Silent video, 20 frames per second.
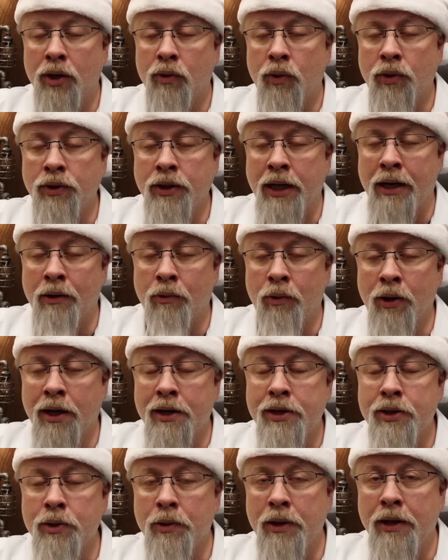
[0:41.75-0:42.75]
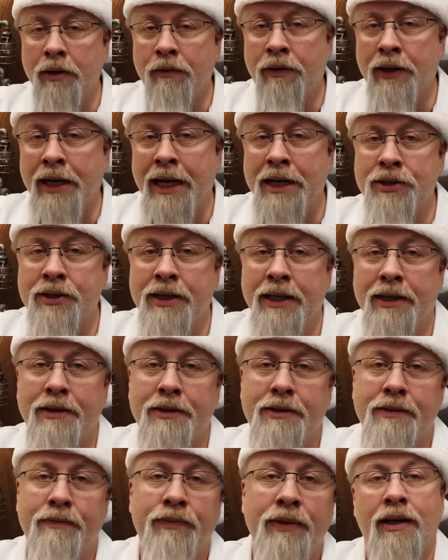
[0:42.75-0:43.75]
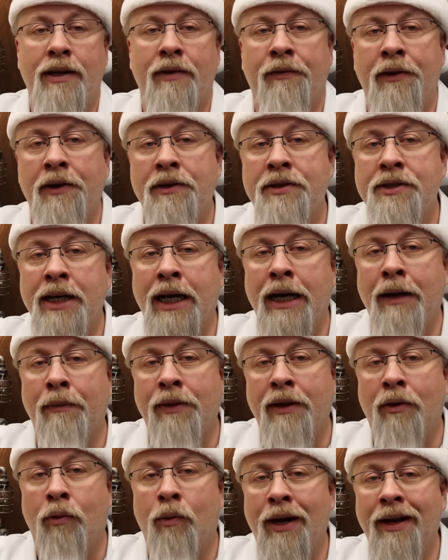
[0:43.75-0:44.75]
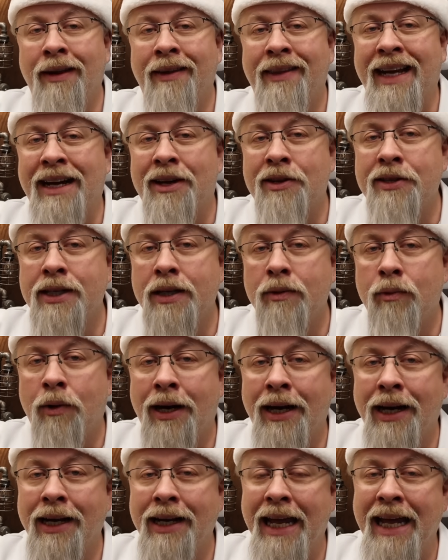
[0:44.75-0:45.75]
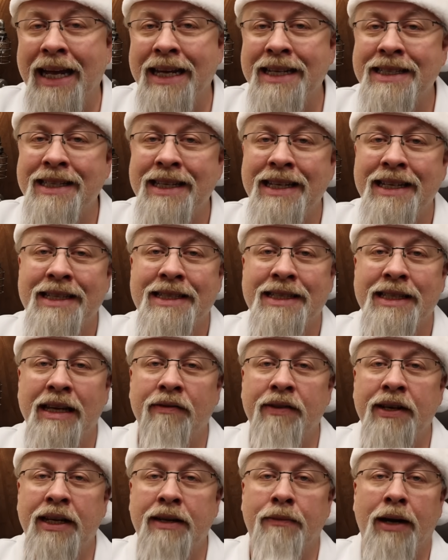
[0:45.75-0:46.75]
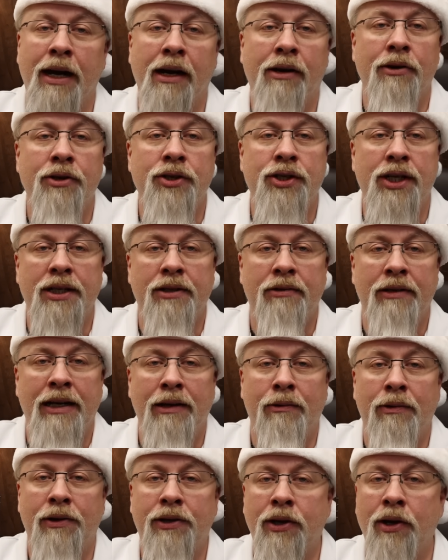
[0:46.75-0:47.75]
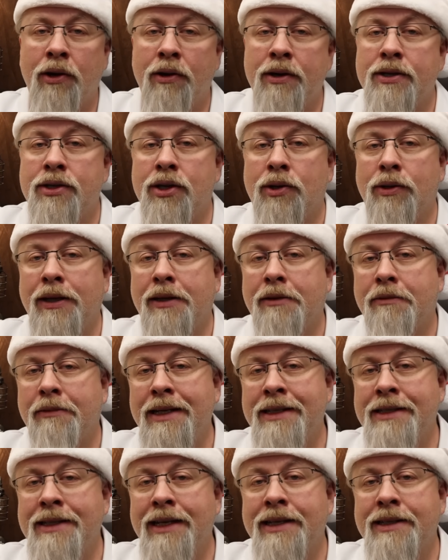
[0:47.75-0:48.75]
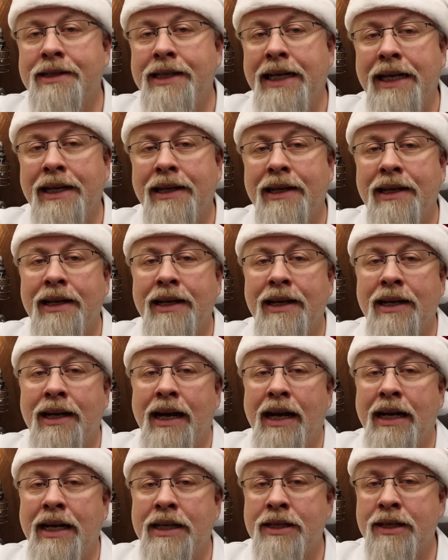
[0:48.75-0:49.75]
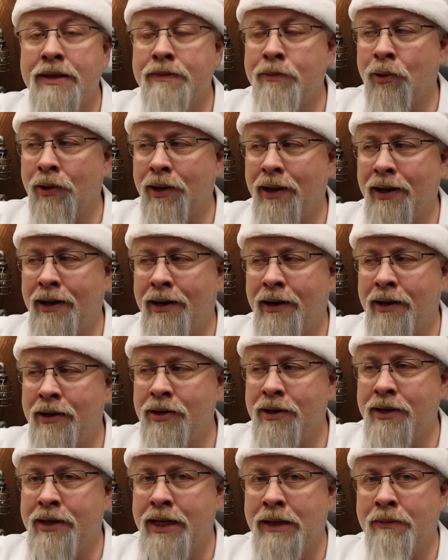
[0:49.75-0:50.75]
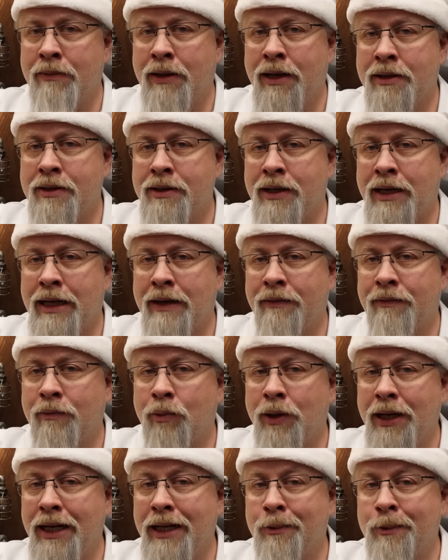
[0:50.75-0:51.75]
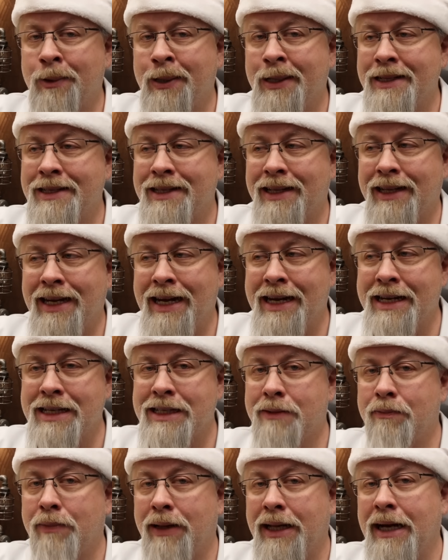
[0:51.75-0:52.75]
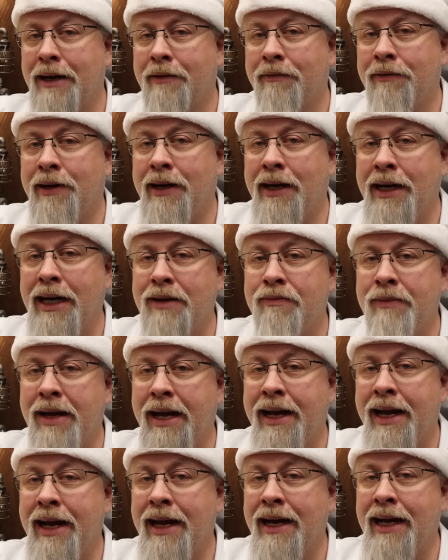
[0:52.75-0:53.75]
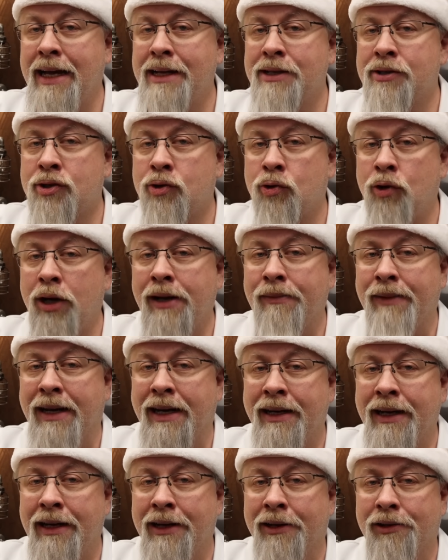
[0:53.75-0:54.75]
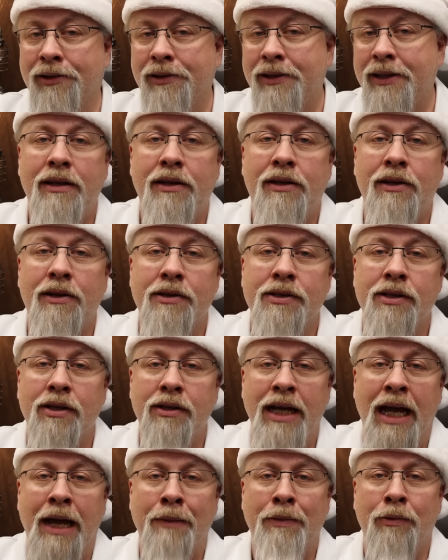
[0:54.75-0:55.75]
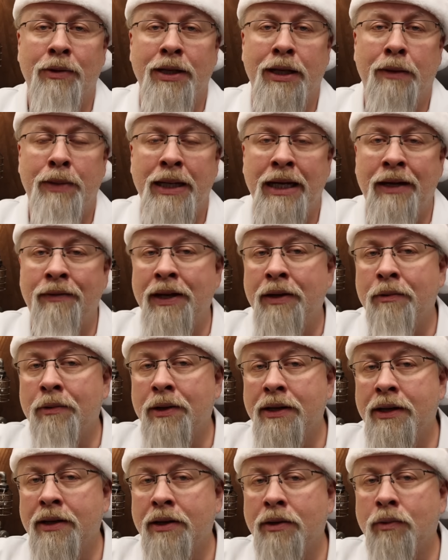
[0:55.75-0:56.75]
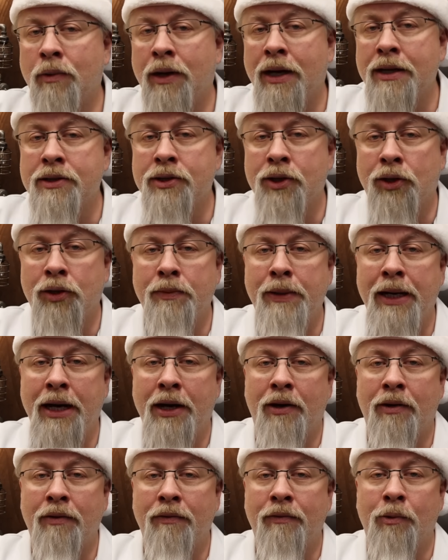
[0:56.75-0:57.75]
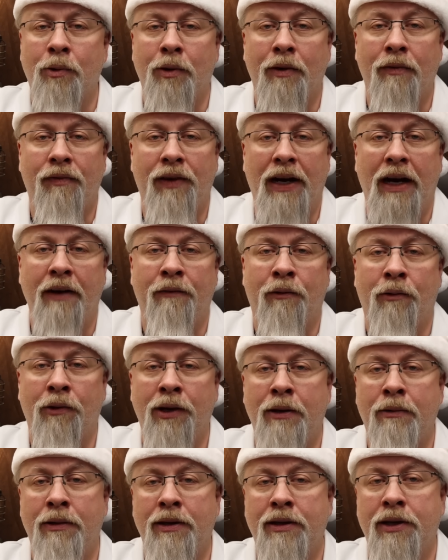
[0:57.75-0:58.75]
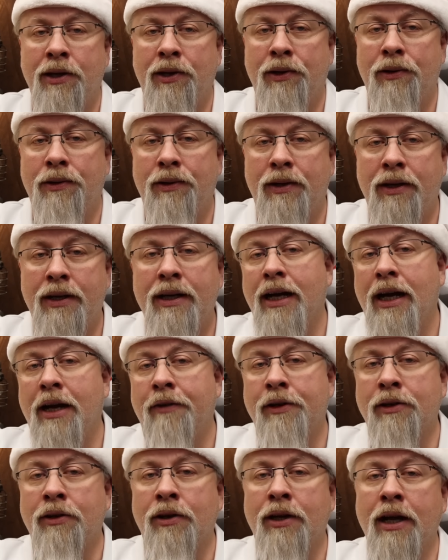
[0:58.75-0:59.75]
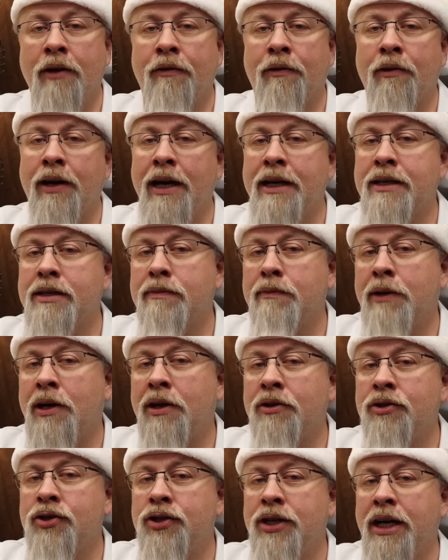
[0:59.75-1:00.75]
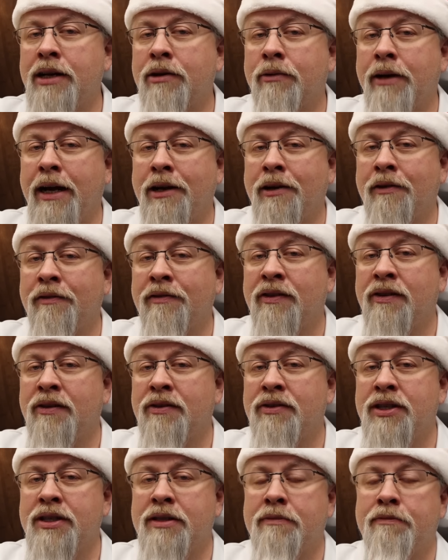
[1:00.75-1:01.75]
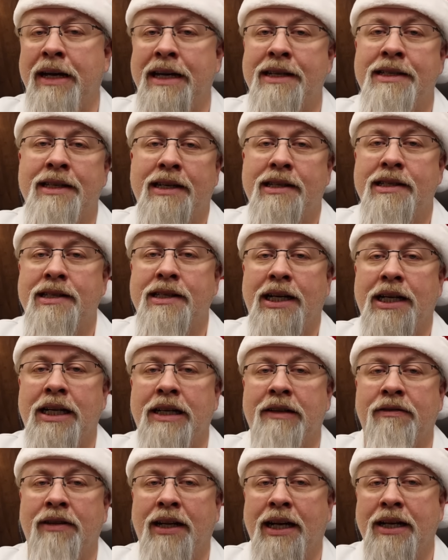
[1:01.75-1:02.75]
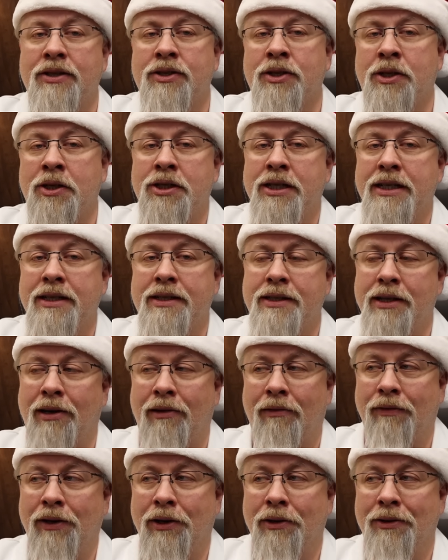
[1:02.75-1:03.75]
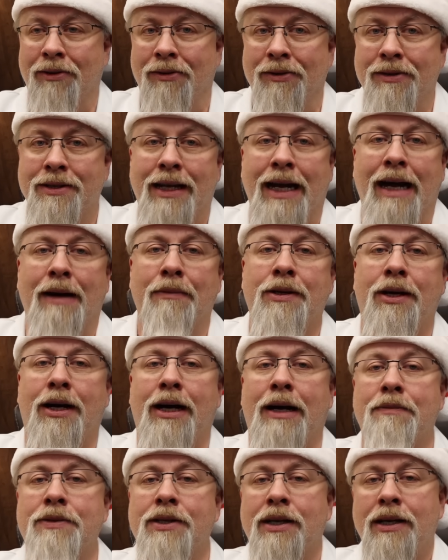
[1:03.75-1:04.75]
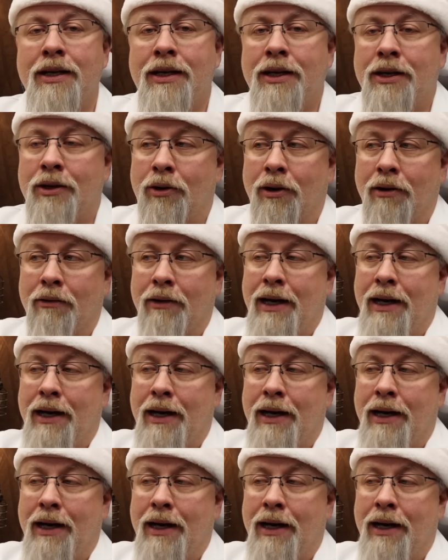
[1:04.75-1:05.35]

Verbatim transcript: will not work during flash sales. First up, the 1000 watt AC70 micro generator with code is only 360 and this is more than 110 bucks off what it was last Black Friday, making it a screaming deal. You can also nab it with a PV 100 watt solar panel for 540 with code. And if you're looking for a small generator for just basic stuff like charging cell phones, laptops, or